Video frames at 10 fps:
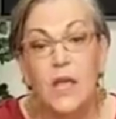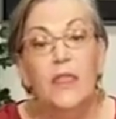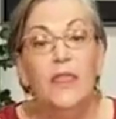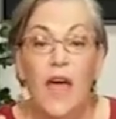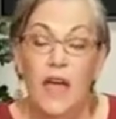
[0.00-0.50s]

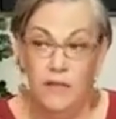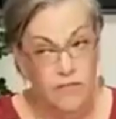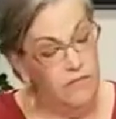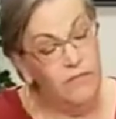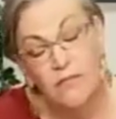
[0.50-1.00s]

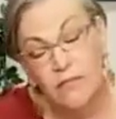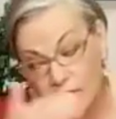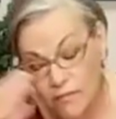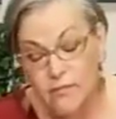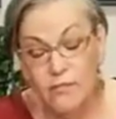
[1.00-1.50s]
then
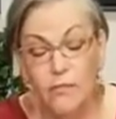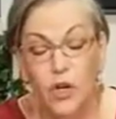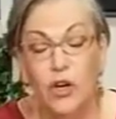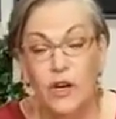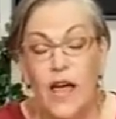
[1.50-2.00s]

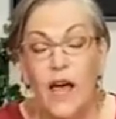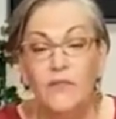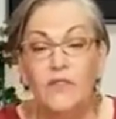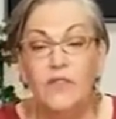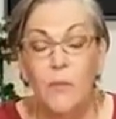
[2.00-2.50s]
you're going to
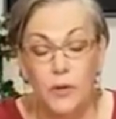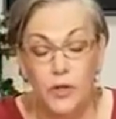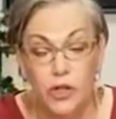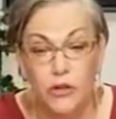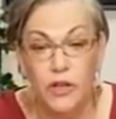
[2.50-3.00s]
have some
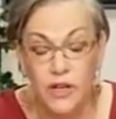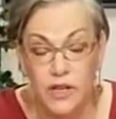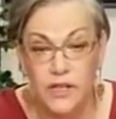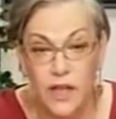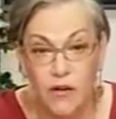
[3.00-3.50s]

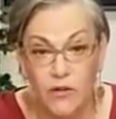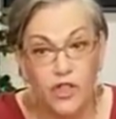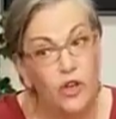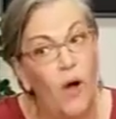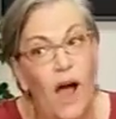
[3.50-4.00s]
opportunities there.
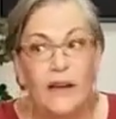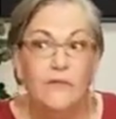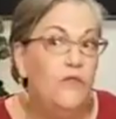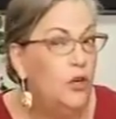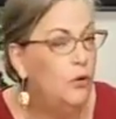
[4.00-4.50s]
So I
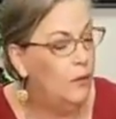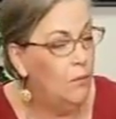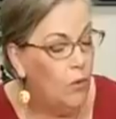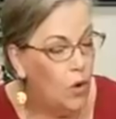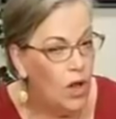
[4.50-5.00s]
view it
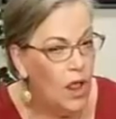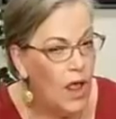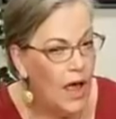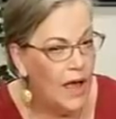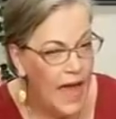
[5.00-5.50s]
more
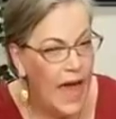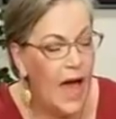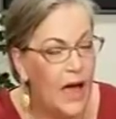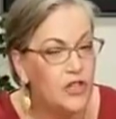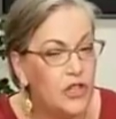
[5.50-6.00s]
like
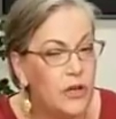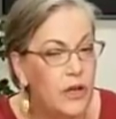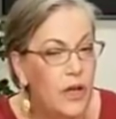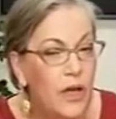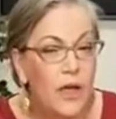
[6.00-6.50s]
cash,
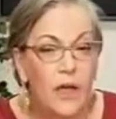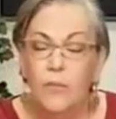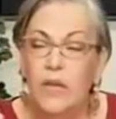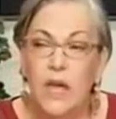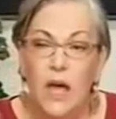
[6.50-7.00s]

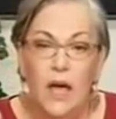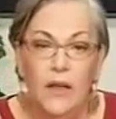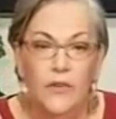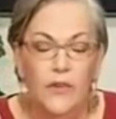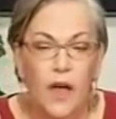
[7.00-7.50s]

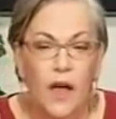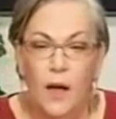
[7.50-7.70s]
because